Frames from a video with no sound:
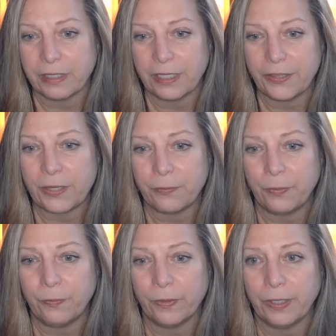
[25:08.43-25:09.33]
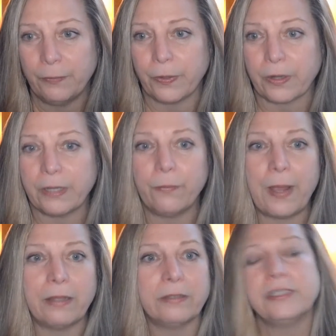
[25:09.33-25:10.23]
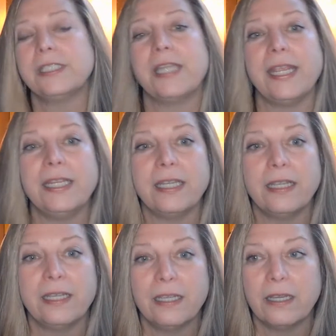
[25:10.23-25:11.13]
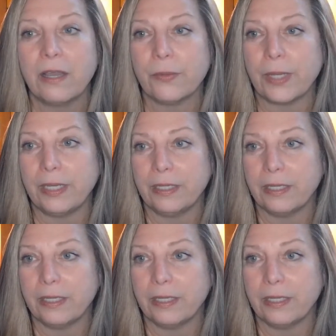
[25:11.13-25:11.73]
I thought would really work well tonight. Okay.